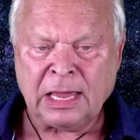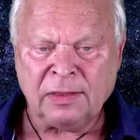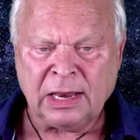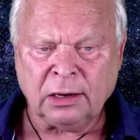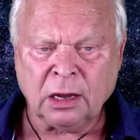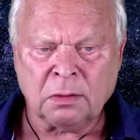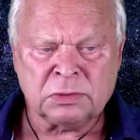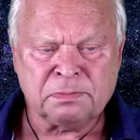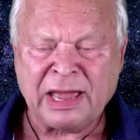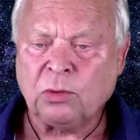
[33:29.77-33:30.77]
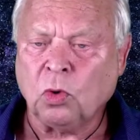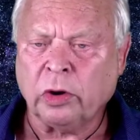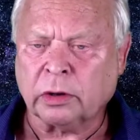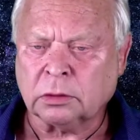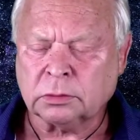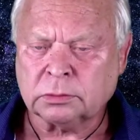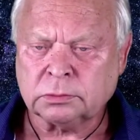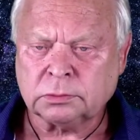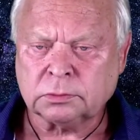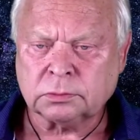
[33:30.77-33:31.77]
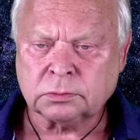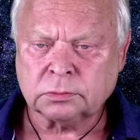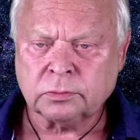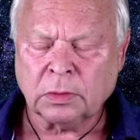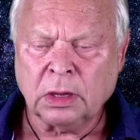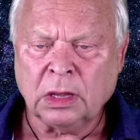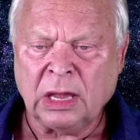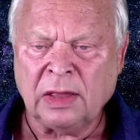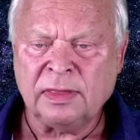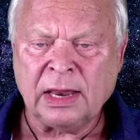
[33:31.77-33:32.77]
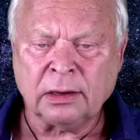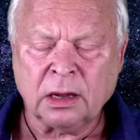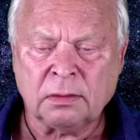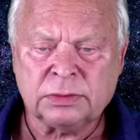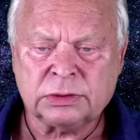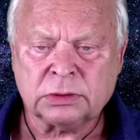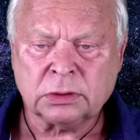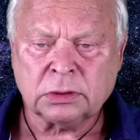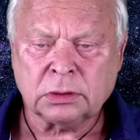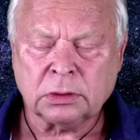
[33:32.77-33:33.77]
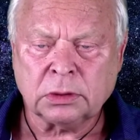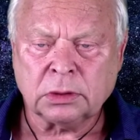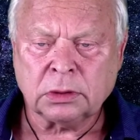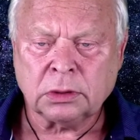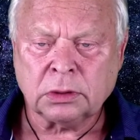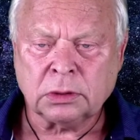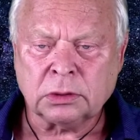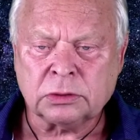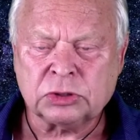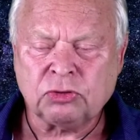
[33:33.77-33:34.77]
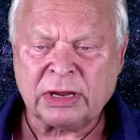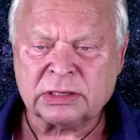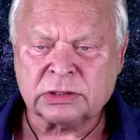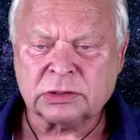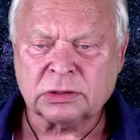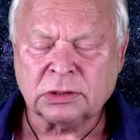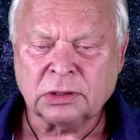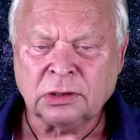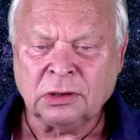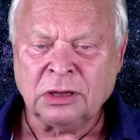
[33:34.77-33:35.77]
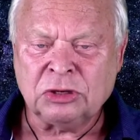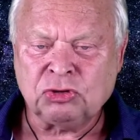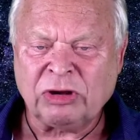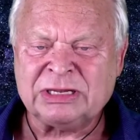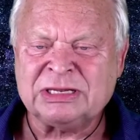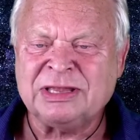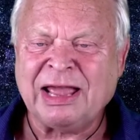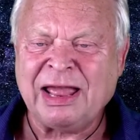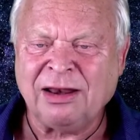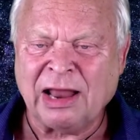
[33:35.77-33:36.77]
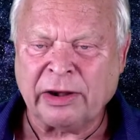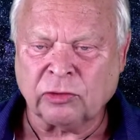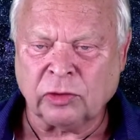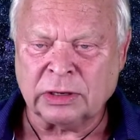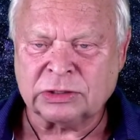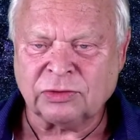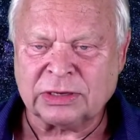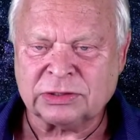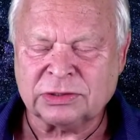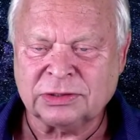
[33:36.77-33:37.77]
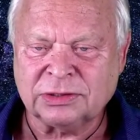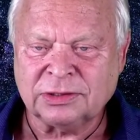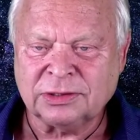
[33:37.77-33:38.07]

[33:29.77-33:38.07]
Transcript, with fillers: And then comes bad water. And then comes stress. Stress is the headline chronic stress.